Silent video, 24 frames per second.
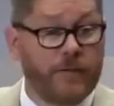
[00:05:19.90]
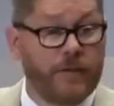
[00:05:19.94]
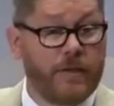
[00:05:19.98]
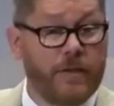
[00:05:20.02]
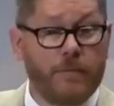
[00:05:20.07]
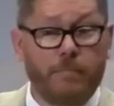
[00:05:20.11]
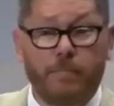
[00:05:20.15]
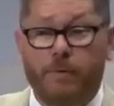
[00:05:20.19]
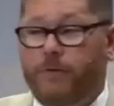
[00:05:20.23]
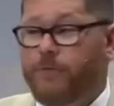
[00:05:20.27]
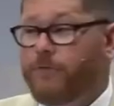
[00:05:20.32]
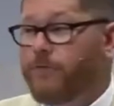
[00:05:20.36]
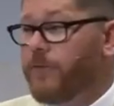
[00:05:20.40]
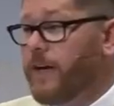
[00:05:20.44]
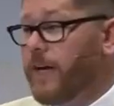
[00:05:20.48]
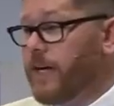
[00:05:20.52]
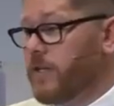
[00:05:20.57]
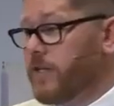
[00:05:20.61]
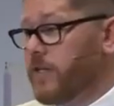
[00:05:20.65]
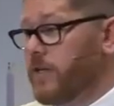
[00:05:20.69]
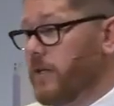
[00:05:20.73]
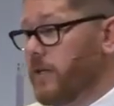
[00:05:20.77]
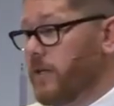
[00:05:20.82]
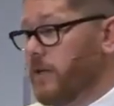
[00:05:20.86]
and the
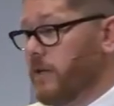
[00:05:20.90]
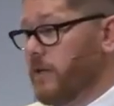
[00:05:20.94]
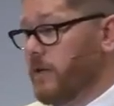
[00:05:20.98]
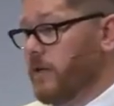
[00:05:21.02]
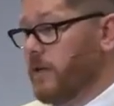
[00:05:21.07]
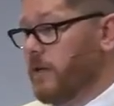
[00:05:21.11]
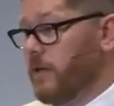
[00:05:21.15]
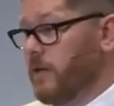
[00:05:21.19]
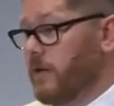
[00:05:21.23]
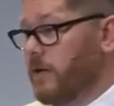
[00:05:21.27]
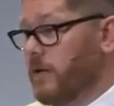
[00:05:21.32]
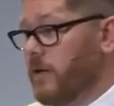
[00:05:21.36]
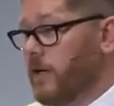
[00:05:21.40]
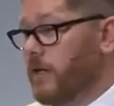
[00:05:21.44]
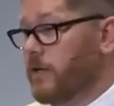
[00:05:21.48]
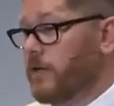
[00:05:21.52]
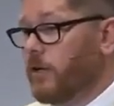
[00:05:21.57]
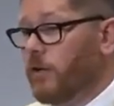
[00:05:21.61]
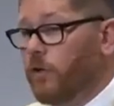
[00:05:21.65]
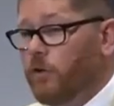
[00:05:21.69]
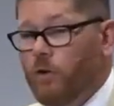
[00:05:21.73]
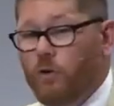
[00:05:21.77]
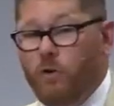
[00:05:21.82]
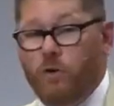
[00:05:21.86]
perfection and
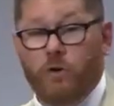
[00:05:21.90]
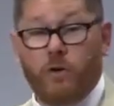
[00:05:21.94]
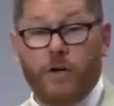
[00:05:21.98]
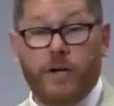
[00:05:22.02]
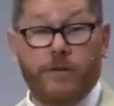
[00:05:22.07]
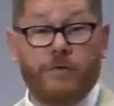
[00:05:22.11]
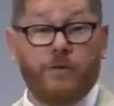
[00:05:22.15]
the glory